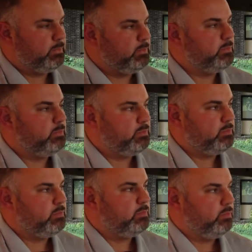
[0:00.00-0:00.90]

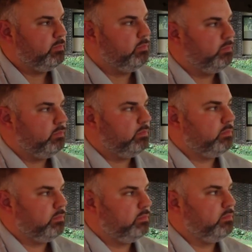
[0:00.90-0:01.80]

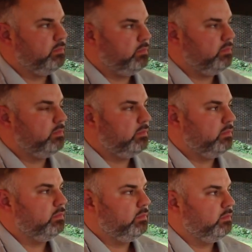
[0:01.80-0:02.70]

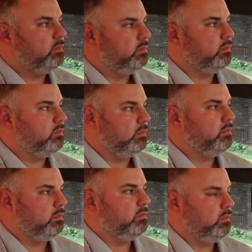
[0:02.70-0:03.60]

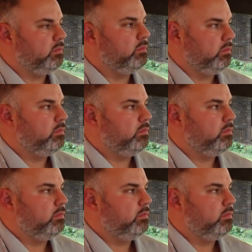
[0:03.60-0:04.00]
(not speaking)